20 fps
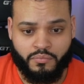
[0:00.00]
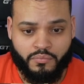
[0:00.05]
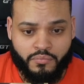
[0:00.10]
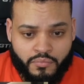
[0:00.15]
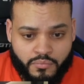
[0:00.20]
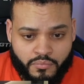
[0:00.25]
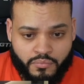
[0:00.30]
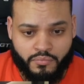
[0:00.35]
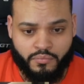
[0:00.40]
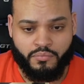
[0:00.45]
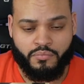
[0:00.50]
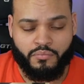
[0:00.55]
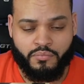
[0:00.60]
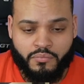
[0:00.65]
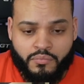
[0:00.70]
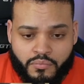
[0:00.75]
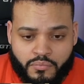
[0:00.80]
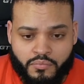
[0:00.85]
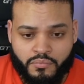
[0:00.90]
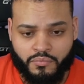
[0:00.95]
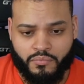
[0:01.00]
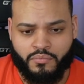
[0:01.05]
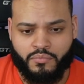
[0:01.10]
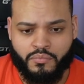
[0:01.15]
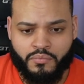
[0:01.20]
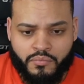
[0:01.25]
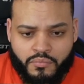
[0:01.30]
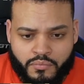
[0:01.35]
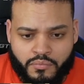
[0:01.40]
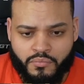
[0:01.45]

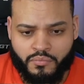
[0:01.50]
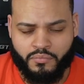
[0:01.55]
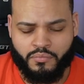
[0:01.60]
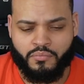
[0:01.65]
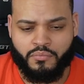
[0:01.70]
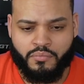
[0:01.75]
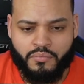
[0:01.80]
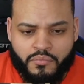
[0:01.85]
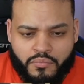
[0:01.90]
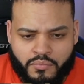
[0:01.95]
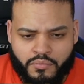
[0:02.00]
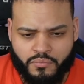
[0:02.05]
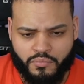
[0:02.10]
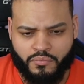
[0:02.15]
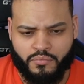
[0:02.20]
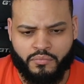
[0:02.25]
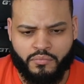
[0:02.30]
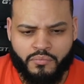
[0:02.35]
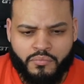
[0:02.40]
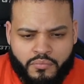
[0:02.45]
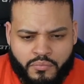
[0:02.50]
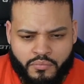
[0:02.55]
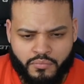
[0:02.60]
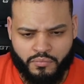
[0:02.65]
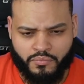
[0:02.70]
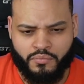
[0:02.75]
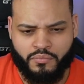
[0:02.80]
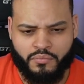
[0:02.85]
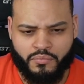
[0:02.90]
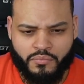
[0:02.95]

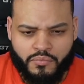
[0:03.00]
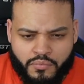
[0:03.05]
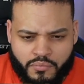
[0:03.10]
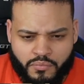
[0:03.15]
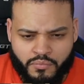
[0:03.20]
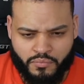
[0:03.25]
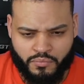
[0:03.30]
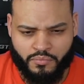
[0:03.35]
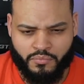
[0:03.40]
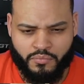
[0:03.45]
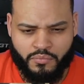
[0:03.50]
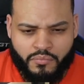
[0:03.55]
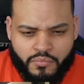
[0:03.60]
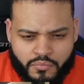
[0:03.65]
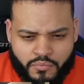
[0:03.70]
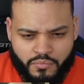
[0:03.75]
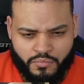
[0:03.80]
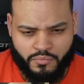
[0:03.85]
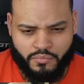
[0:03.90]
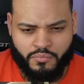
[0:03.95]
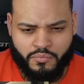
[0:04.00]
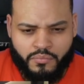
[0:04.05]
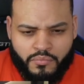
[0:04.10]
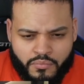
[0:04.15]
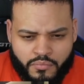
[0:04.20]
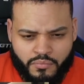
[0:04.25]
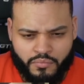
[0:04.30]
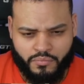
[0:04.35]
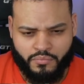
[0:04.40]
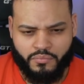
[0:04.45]

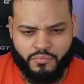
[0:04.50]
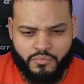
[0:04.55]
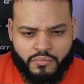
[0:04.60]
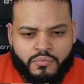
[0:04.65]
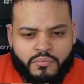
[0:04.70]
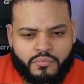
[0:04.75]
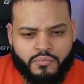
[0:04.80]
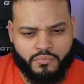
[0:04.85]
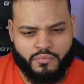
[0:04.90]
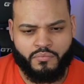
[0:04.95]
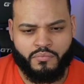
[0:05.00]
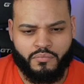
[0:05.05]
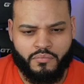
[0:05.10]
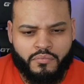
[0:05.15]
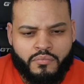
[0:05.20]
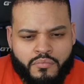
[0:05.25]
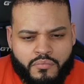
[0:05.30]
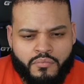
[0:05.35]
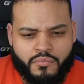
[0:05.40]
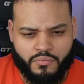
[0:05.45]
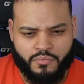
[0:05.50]
(not speaking)